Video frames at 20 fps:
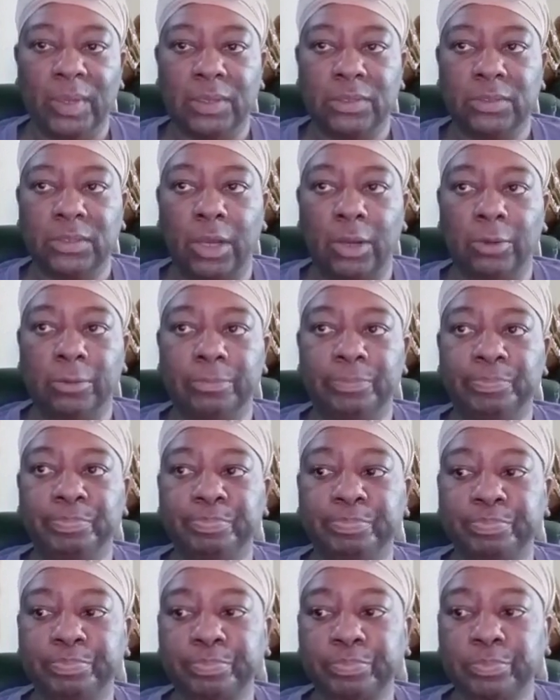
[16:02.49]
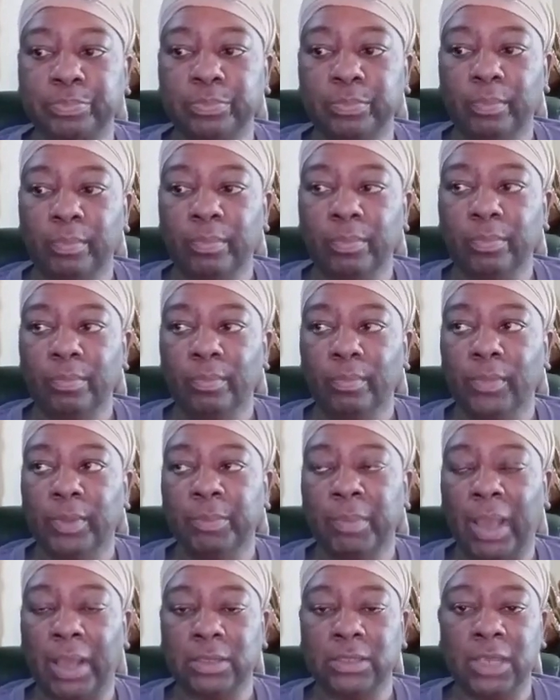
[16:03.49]
So
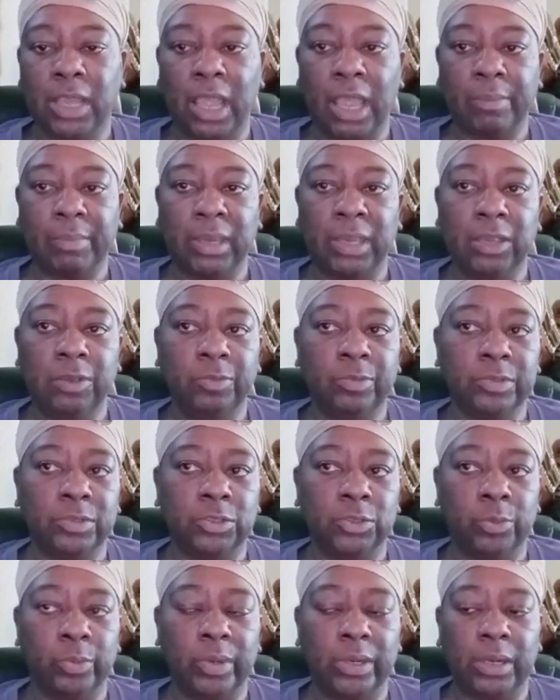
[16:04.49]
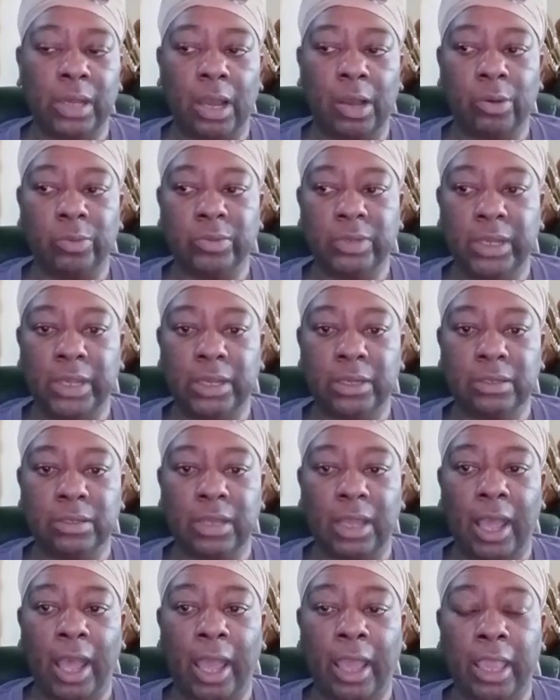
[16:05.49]
by the time he was doing all that,
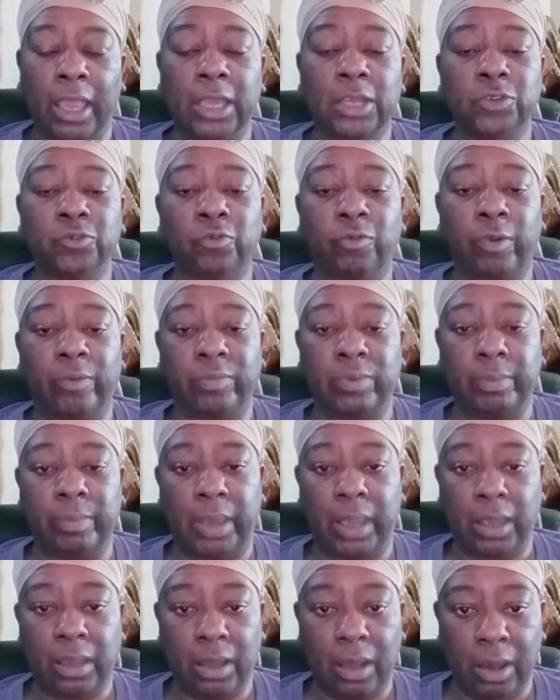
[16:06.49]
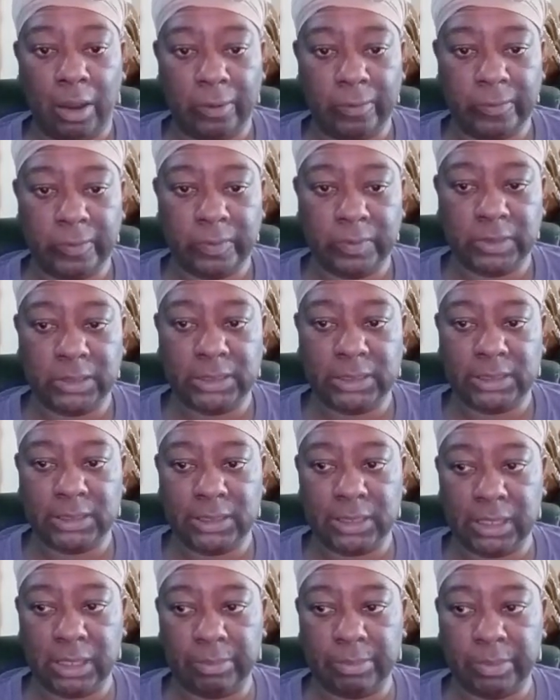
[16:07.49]
I had drifted back off to
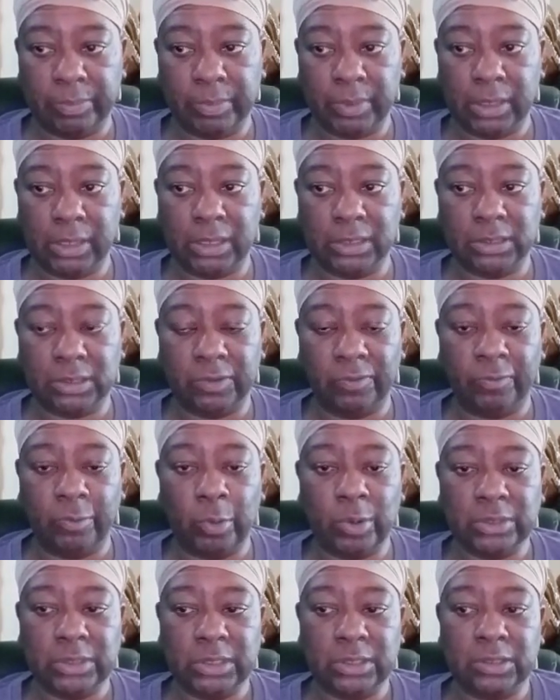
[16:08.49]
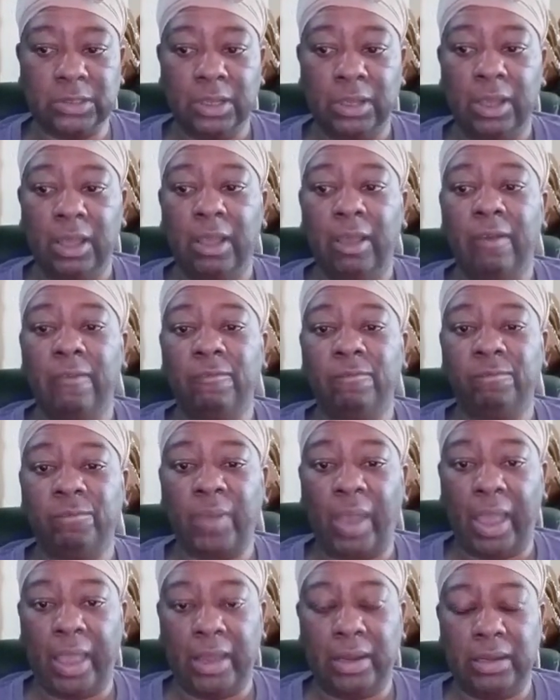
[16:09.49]
sleep because the voices
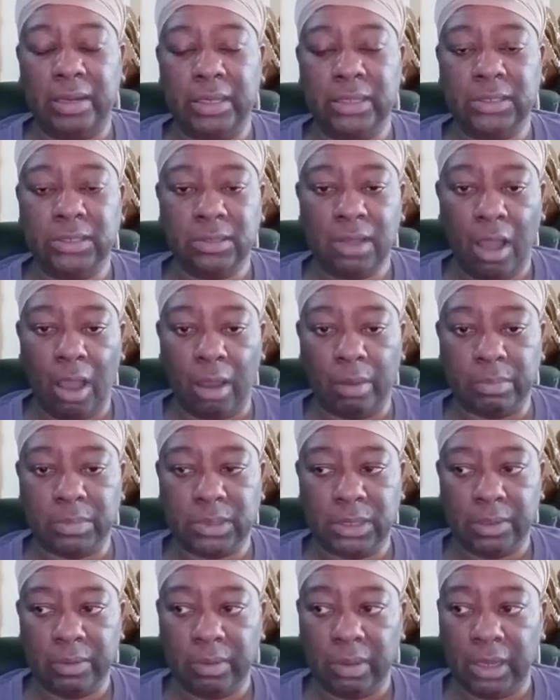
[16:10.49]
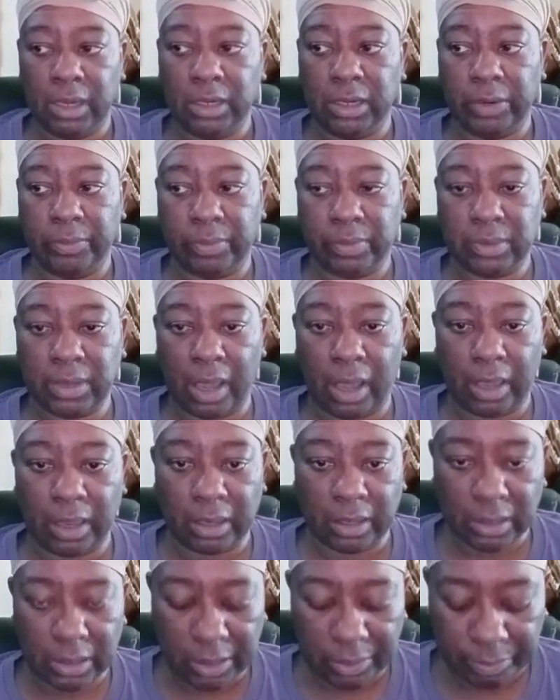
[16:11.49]
finally stopped and
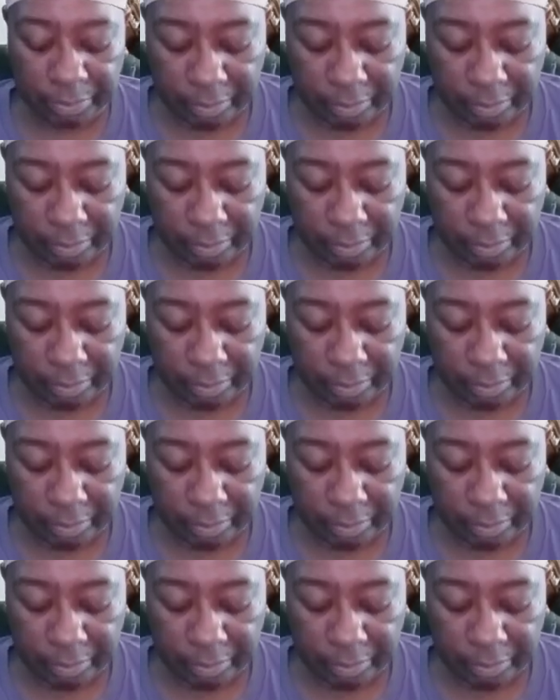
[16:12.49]
everything.